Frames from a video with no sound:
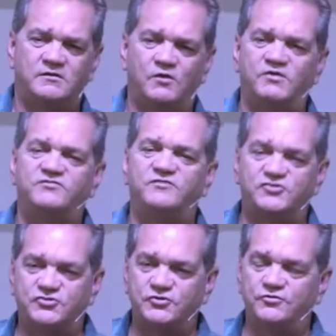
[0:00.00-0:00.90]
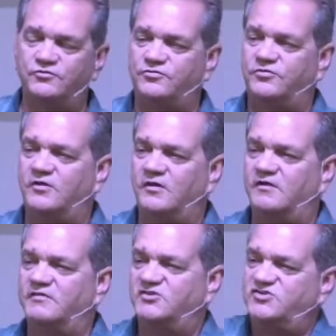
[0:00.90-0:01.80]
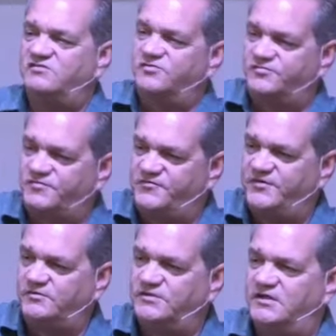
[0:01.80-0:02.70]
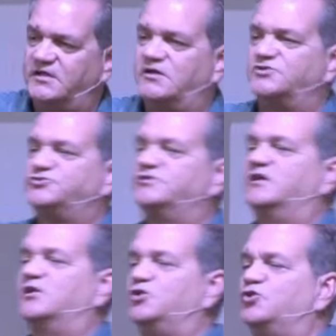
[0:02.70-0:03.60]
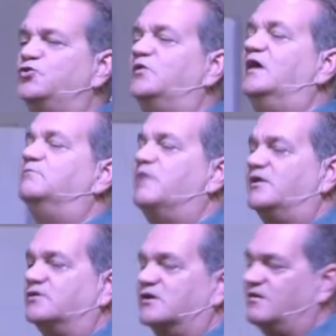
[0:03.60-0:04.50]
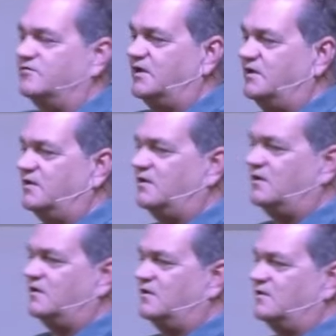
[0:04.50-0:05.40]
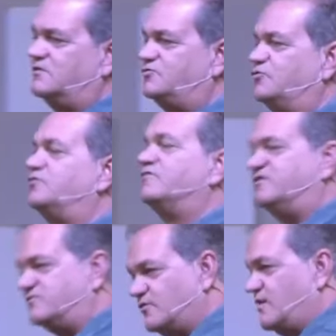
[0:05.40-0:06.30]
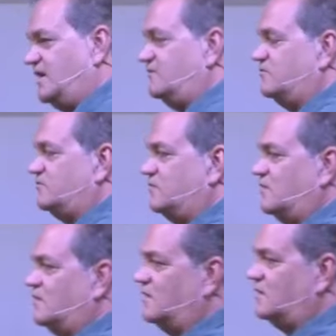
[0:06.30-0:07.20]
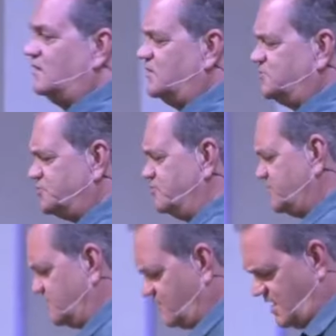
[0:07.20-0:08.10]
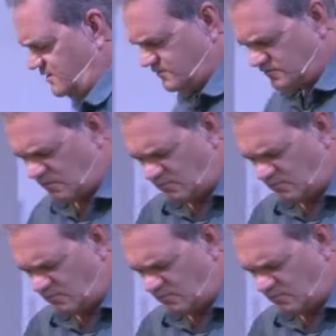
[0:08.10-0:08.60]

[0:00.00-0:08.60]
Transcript: No, it's the truth that Jesus fulfilled it and ushered in a new and better covenant, the truth of his grace. Truth and grace